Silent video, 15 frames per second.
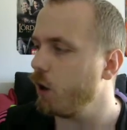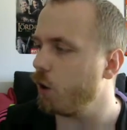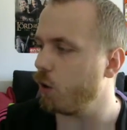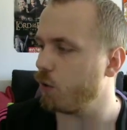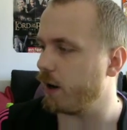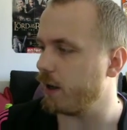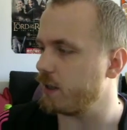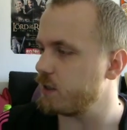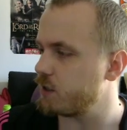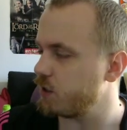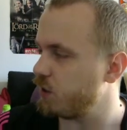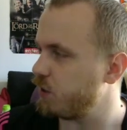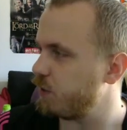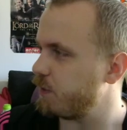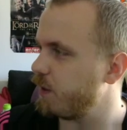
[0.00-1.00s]
All right,
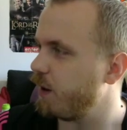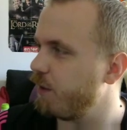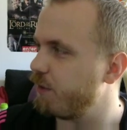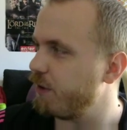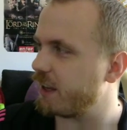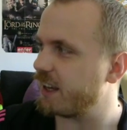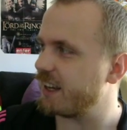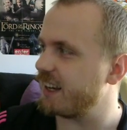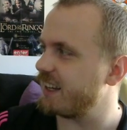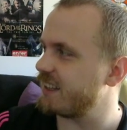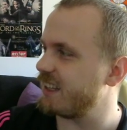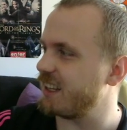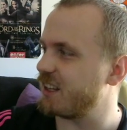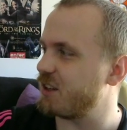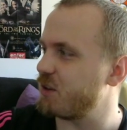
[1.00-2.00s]
so Vic,
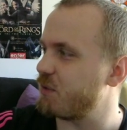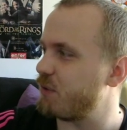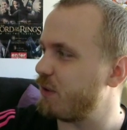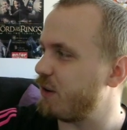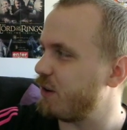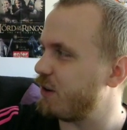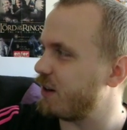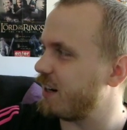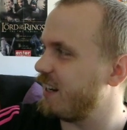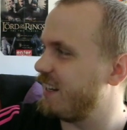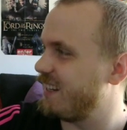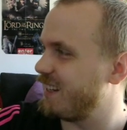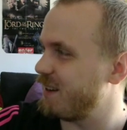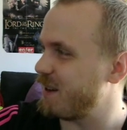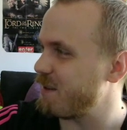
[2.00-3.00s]
thank you for
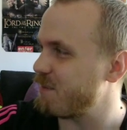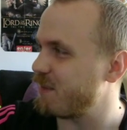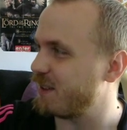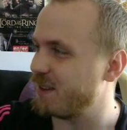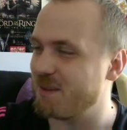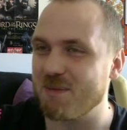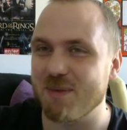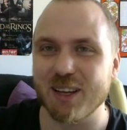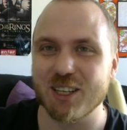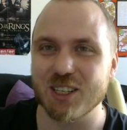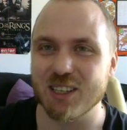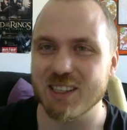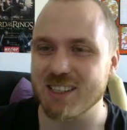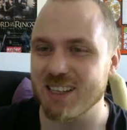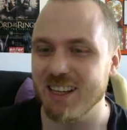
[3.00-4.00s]

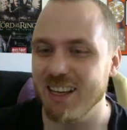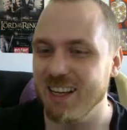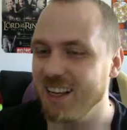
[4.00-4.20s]
patience.